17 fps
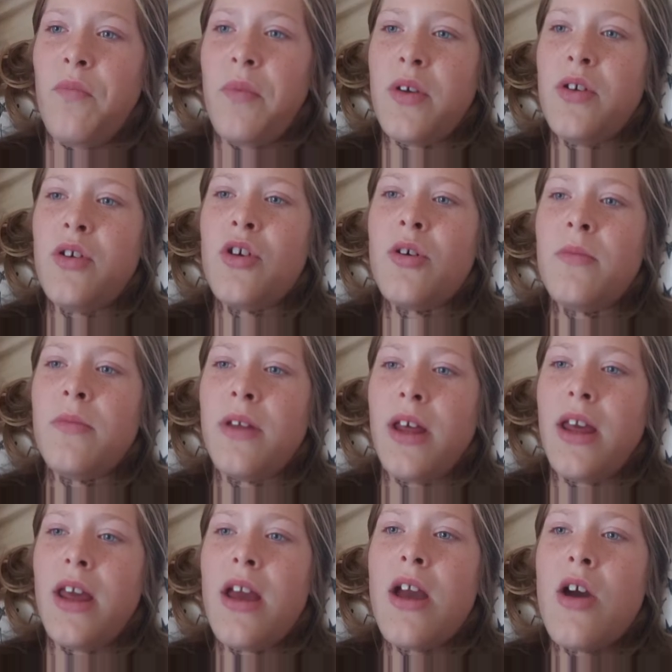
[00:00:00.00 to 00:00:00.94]
but
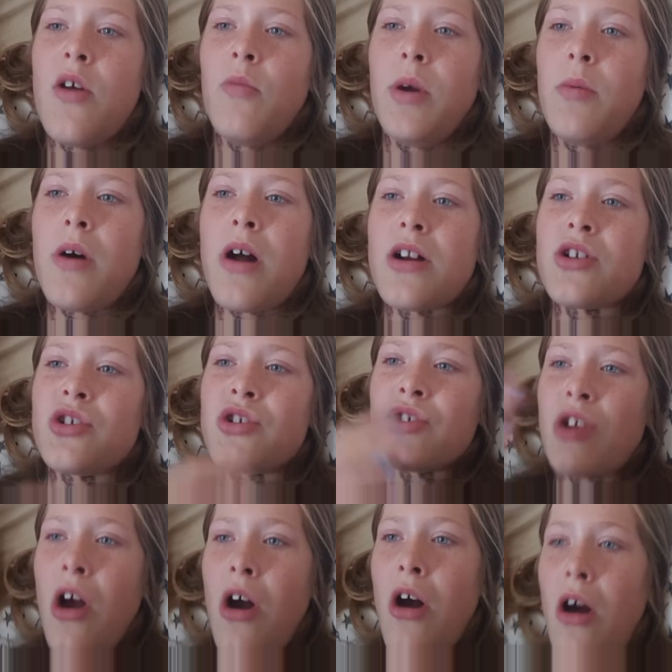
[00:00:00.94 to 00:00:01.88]
normally we watch
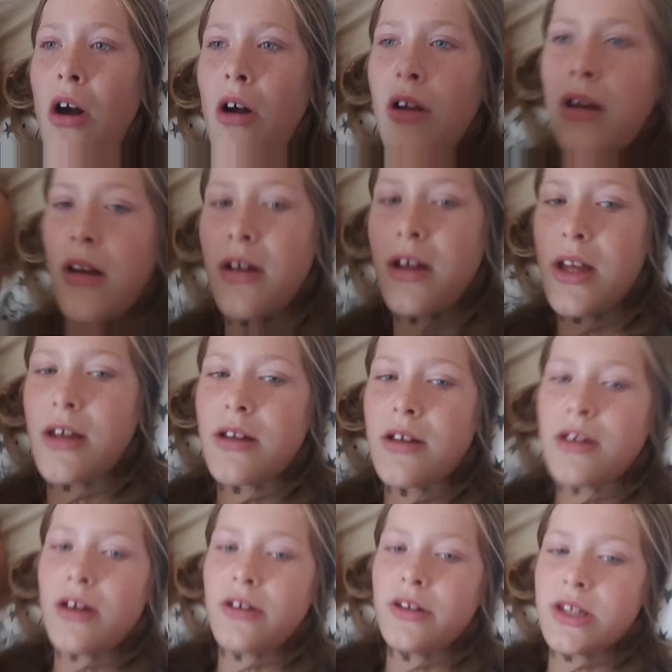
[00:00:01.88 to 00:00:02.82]
Shark
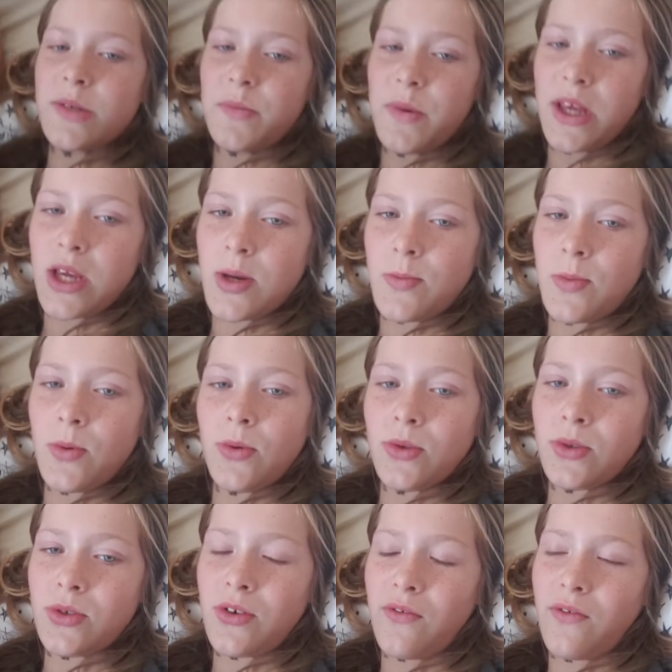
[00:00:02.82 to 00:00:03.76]
Unspeakable,
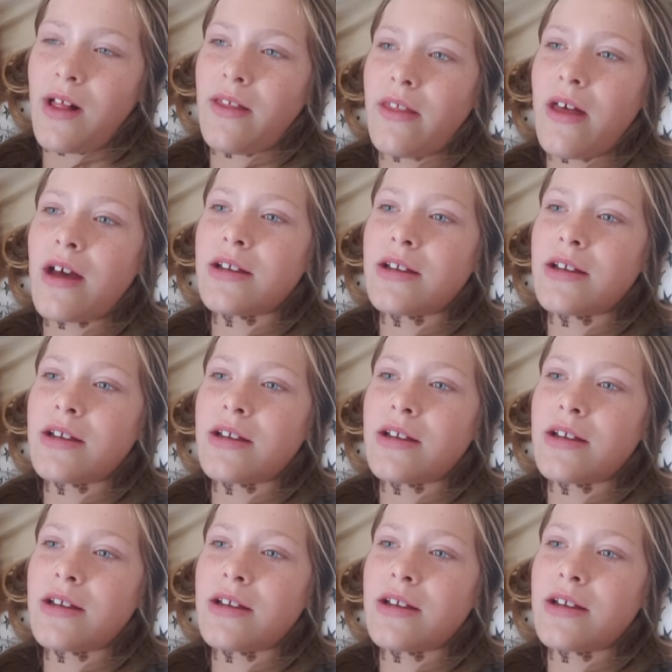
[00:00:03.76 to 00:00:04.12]
stuff like that.